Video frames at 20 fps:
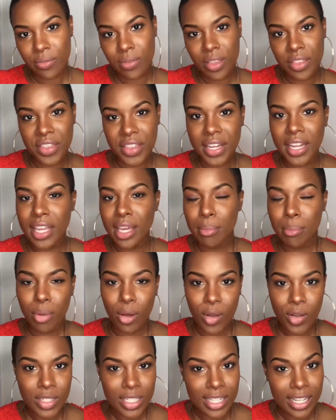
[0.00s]
of the thinning and
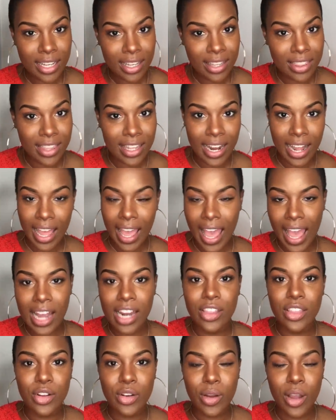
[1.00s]
balding that I
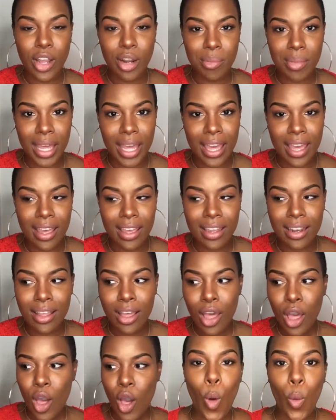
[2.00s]
had at the crown of my head.
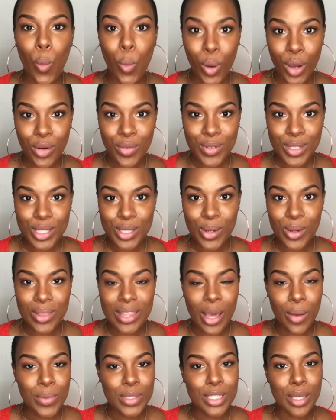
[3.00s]
One result
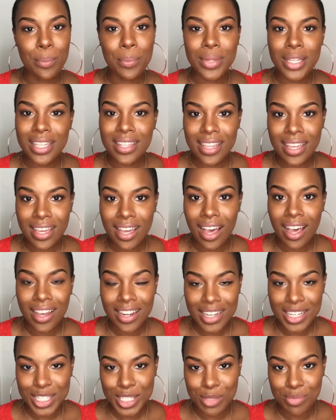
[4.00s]
that was completely
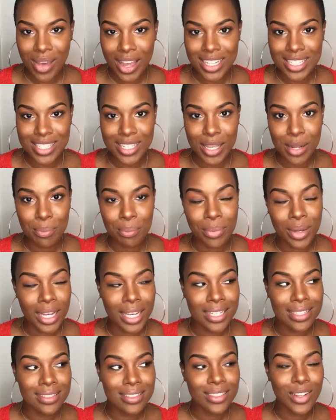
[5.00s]
unexpected
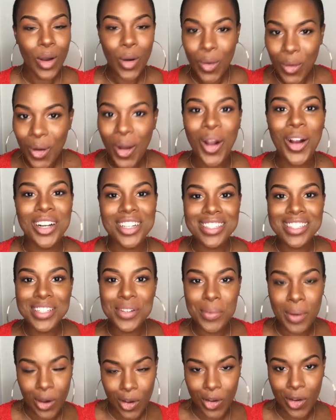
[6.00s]
but wholeheartedly
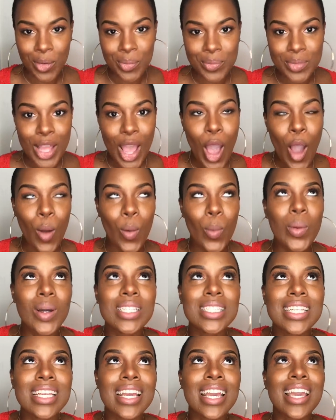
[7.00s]
welcomed
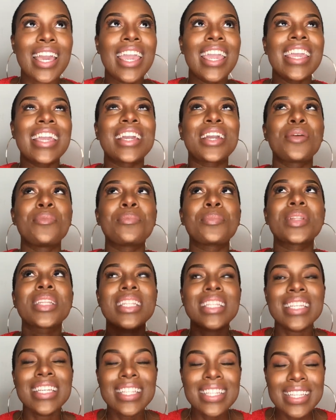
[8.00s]
was it it
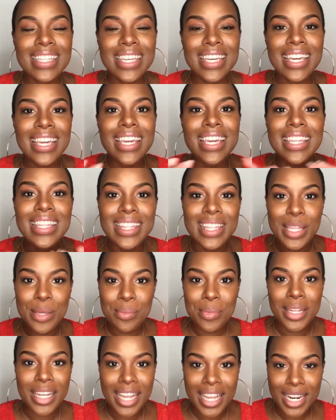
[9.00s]
completely
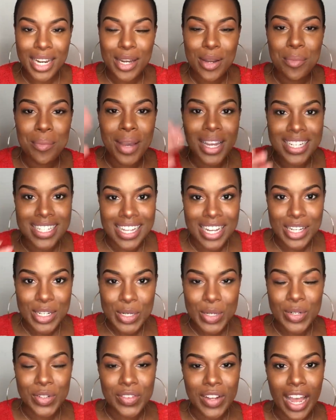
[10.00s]
eliminated my
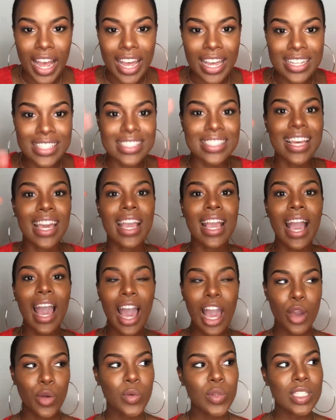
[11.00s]
dandruff guys. Like
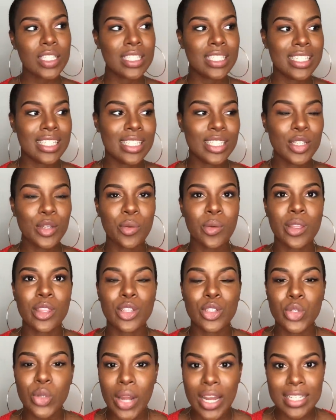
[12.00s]
I was dealing
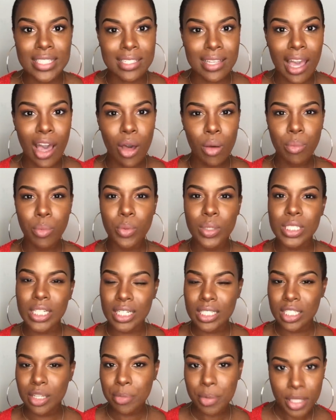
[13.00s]
with dry scalp which
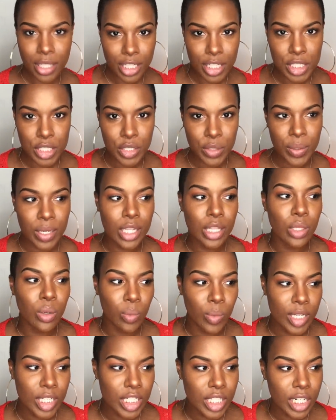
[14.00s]
I typically do in the
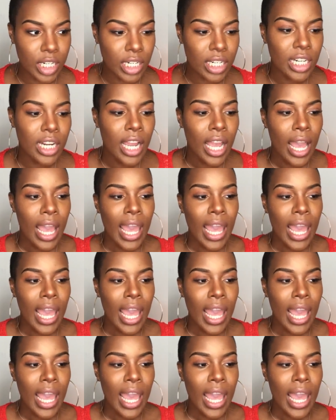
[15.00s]
winter